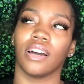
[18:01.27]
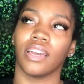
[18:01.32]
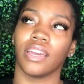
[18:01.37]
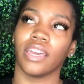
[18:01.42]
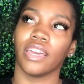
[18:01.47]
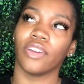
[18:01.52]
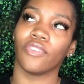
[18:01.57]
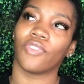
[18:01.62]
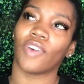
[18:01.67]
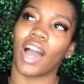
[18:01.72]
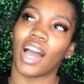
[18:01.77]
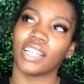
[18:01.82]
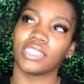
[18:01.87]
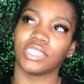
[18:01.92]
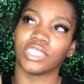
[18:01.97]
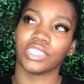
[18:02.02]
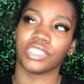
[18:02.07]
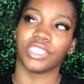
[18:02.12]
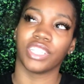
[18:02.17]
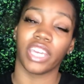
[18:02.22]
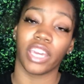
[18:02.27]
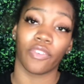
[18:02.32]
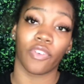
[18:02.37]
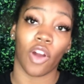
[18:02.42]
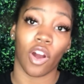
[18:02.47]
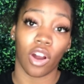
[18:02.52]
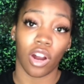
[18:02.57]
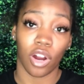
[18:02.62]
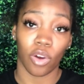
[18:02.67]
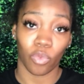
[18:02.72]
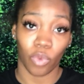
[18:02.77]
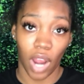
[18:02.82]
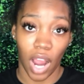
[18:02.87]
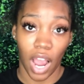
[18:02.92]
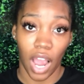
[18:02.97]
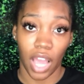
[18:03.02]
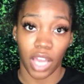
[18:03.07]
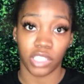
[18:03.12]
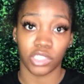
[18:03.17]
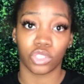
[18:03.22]
if I just give her a
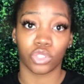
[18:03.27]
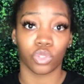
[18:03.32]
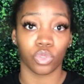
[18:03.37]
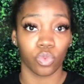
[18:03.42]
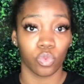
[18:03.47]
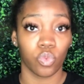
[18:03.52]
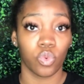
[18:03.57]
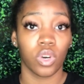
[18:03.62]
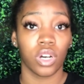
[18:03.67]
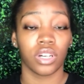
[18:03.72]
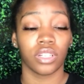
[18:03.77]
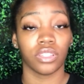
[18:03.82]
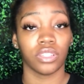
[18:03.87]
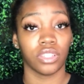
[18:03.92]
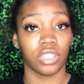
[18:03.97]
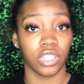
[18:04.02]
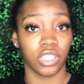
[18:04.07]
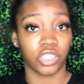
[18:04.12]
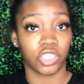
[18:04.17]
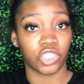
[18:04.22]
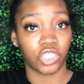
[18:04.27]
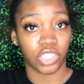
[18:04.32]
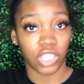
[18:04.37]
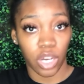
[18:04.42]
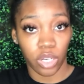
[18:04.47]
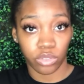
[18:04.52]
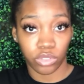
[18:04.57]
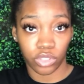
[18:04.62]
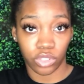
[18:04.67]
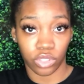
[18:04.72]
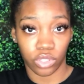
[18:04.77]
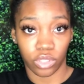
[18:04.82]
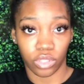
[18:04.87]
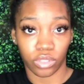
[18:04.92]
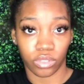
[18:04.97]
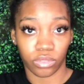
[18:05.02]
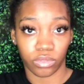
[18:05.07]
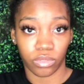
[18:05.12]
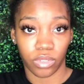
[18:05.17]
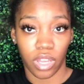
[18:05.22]
ride to this shelter,
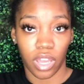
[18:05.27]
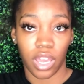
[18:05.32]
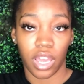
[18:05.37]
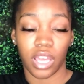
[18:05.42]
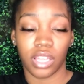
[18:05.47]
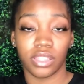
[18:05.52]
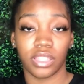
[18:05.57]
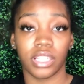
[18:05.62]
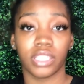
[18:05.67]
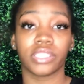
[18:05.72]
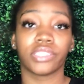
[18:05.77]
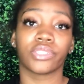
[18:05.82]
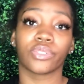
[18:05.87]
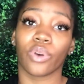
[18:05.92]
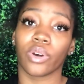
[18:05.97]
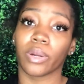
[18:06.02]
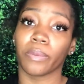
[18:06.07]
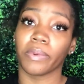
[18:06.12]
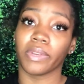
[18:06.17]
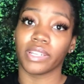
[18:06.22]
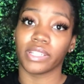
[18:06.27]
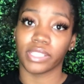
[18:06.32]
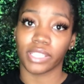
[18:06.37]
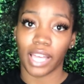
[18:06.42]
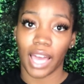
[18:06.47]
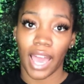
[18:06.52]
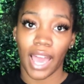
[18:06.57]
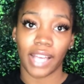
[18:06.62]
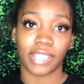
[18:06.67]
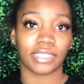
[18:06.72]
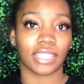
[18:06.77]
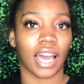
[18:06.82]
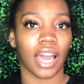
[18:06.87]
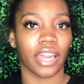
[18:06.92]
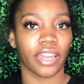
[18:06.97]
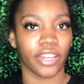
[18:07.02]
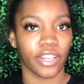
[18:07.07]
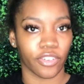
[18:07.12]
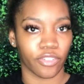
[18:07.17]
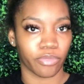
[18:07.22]
this is going to be the last I
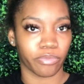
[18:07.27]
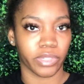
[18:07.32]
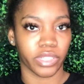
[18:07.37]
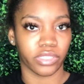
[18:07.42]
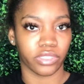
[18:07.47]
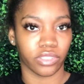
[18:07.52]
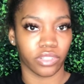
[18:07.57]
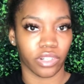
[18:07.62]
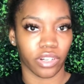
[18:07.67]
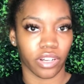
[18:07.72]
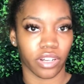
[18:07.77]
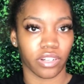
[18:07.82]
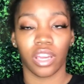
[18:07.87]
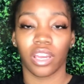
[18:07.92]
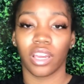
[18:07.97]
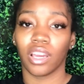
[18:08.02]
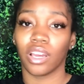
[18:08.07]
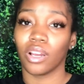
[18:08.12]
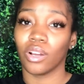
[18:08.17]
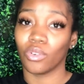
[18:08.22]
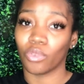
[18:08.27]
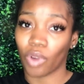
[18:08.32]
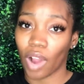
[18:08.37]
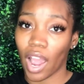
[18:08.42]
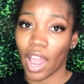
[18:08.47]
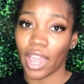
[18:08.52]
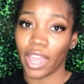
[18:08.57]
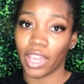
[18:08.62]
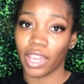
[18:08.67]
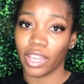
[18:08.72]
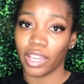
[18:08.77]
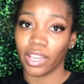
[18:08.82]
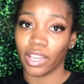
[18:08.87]
hear from this girl. Right?